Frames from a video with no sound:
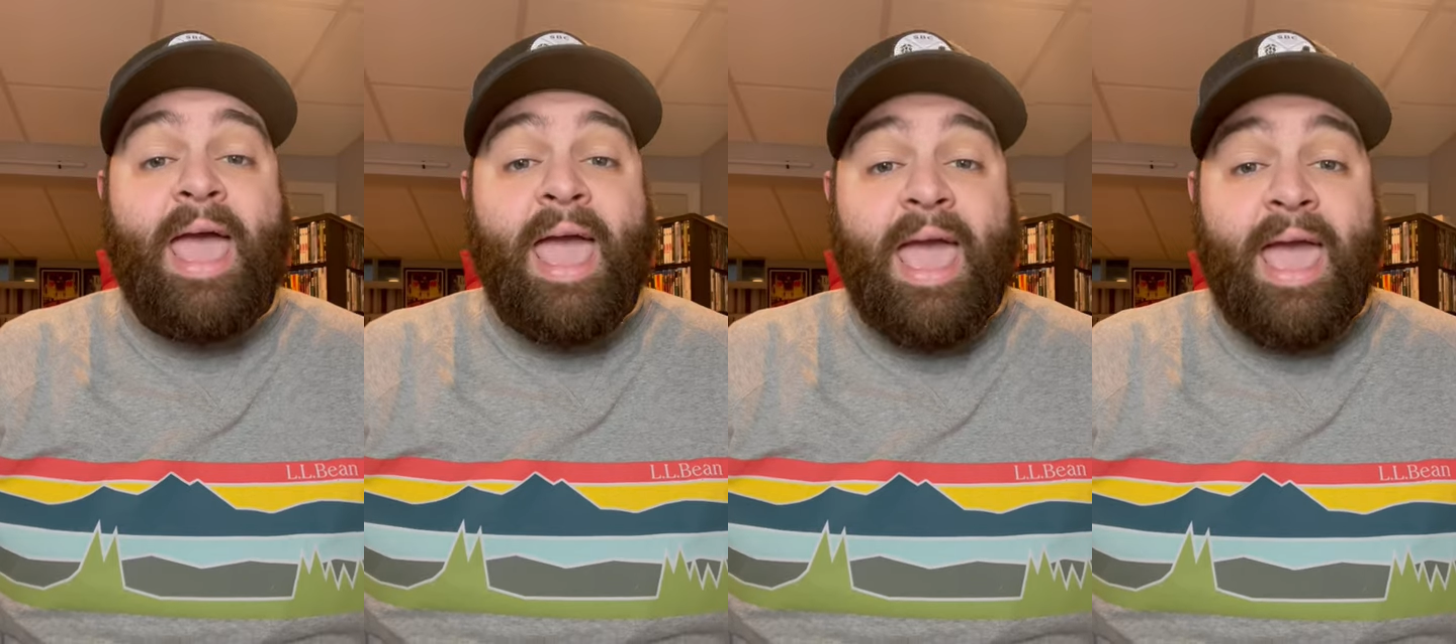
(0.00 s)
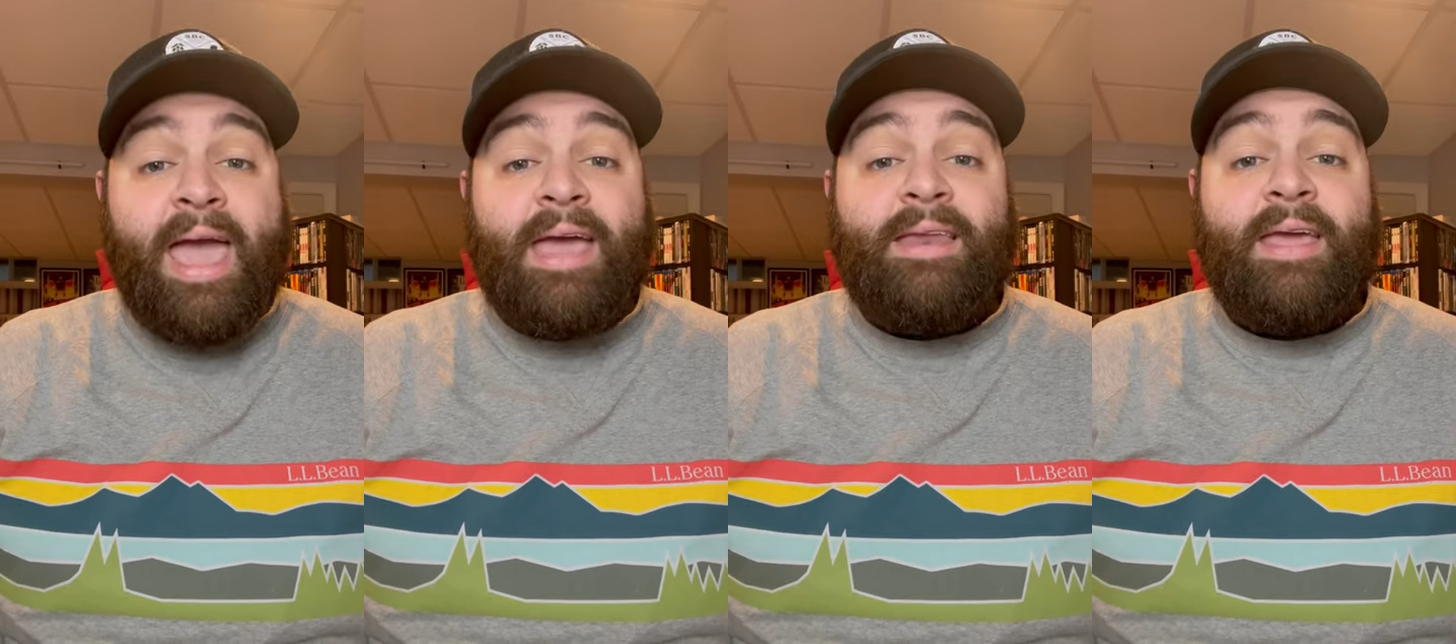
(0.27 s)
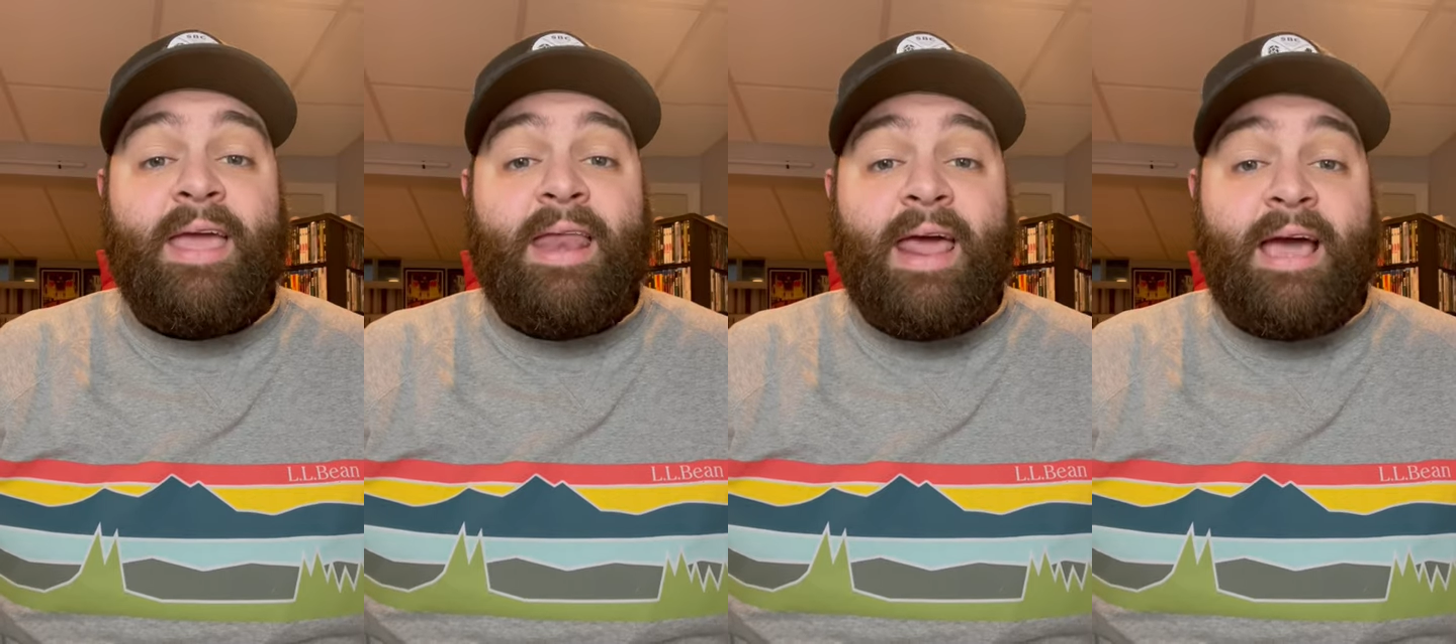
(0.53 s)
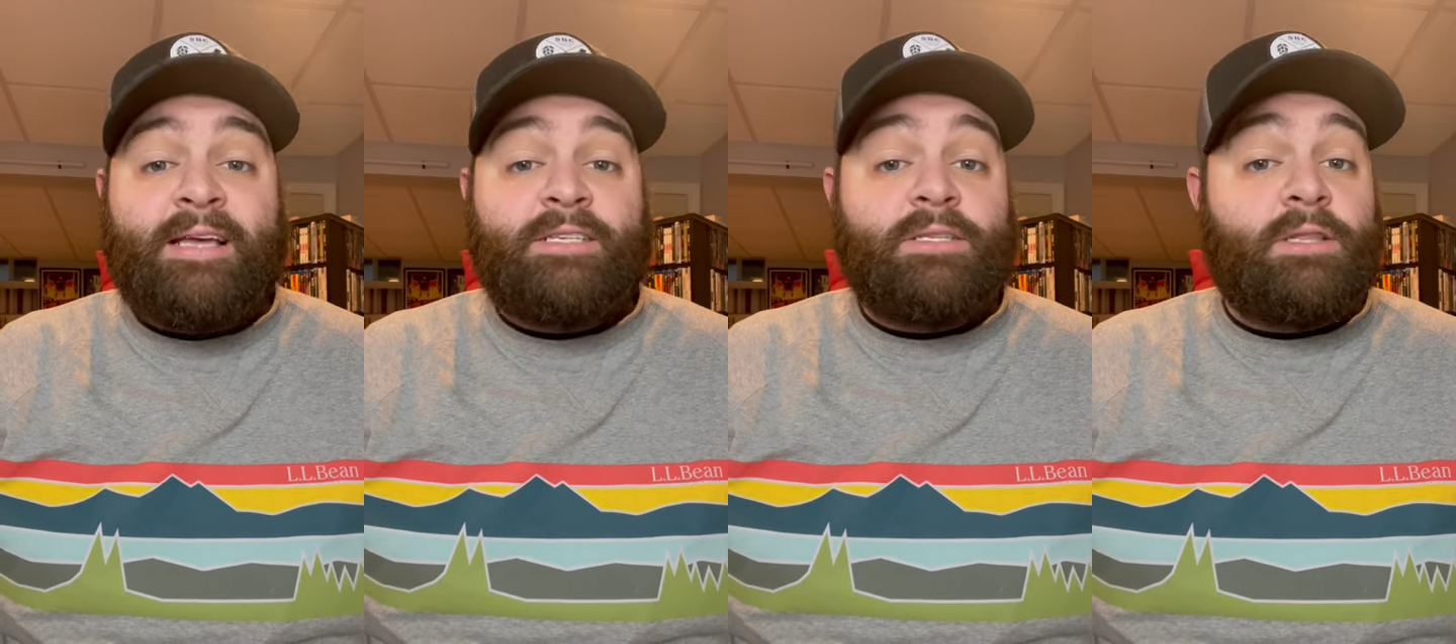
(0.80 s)
and it
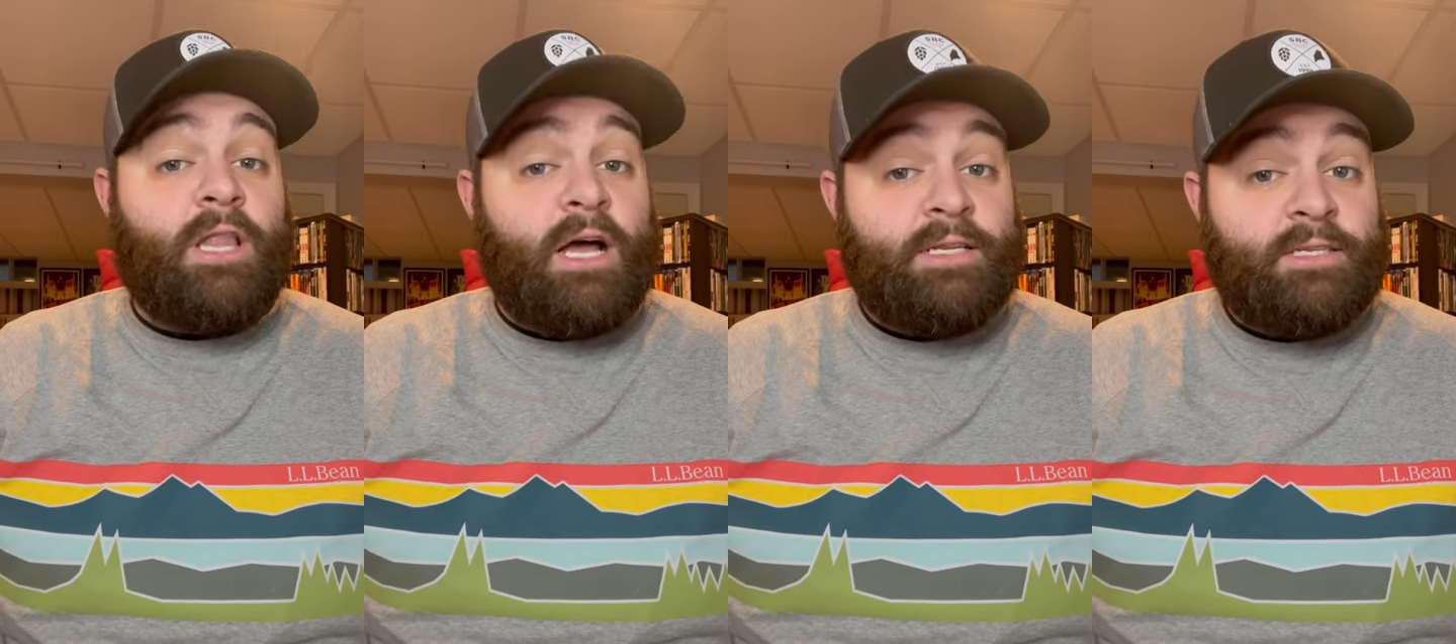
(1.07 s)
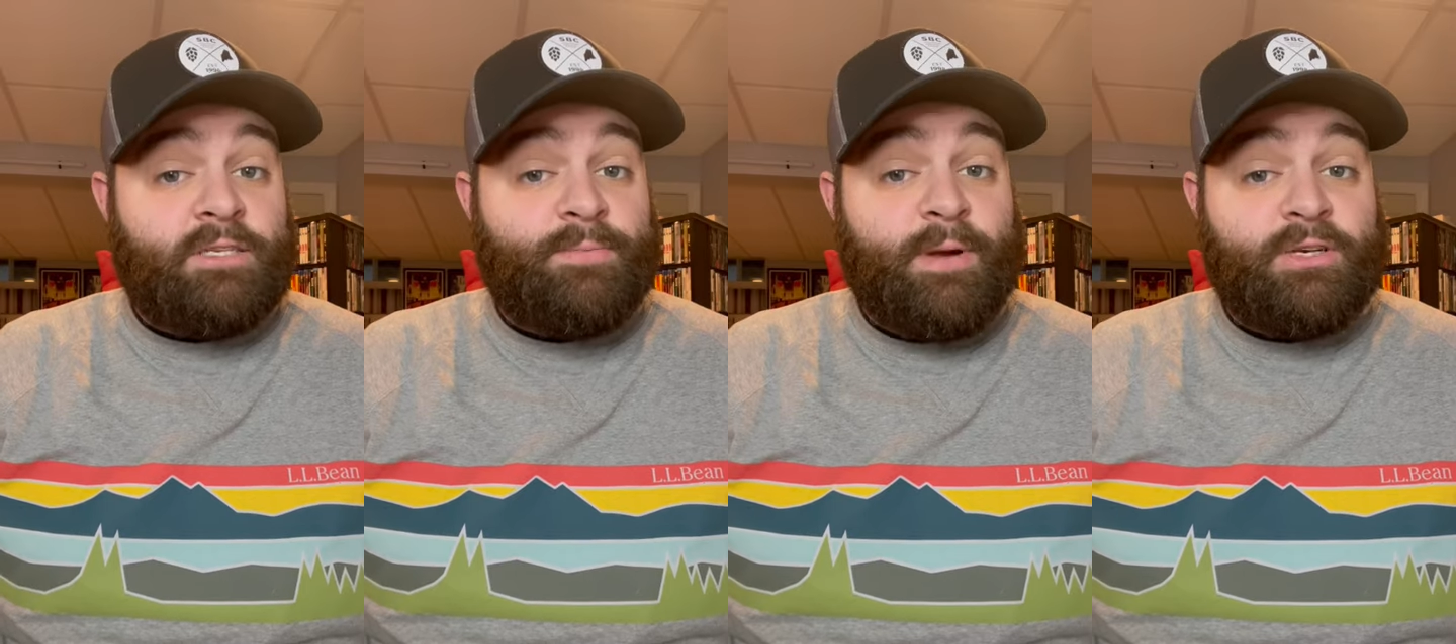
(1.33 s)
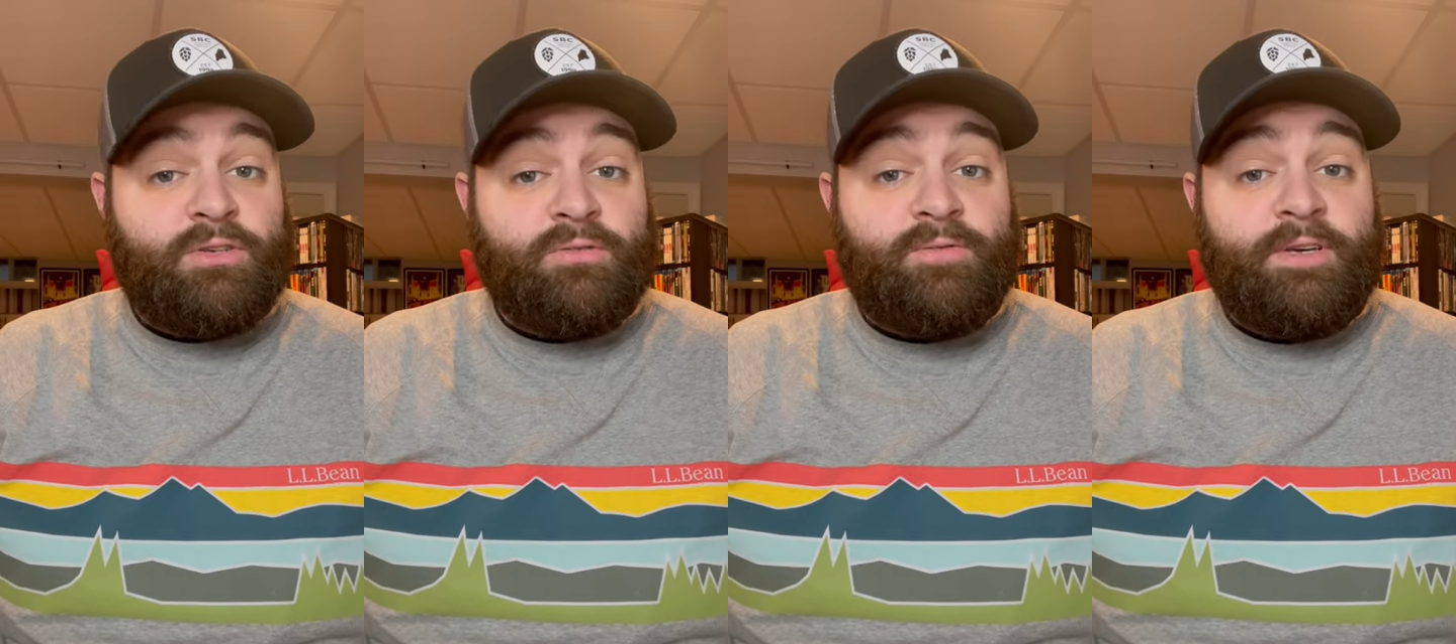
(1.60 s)
has lots of special